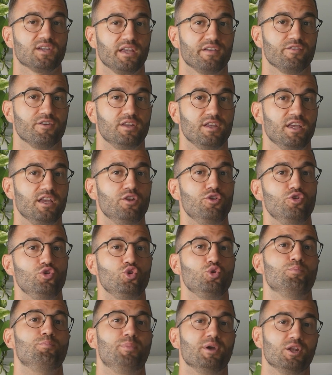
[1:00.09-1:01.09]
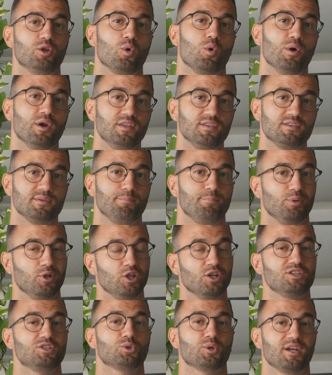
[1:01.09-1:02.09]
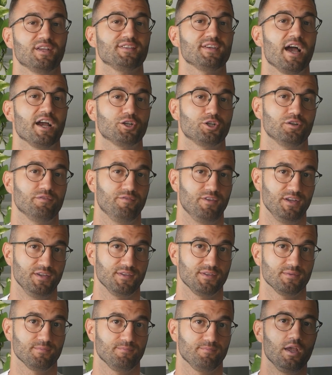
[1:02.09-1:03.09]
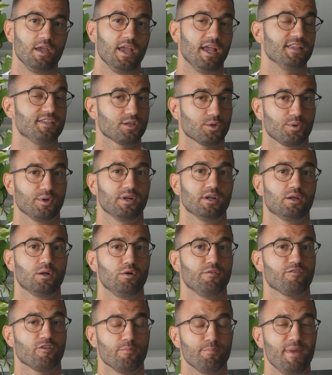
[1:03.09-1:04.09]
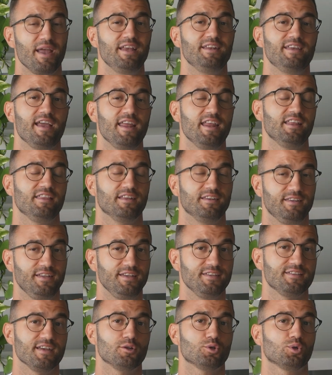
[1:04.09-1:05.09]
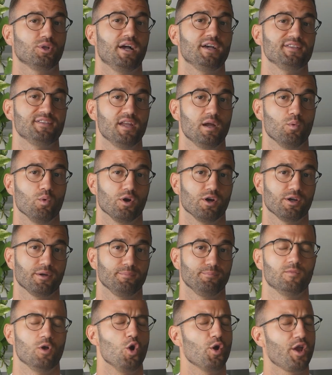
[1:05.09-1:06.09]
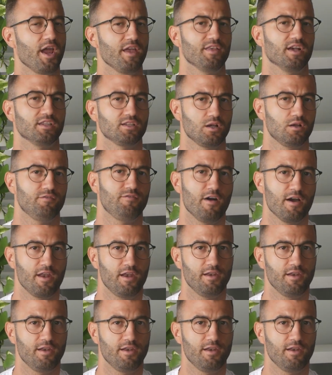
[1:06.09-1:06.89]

given in new Bitcoins plus transaction fees. It's critical for maintaining the decentralized network. Okay, that's all fine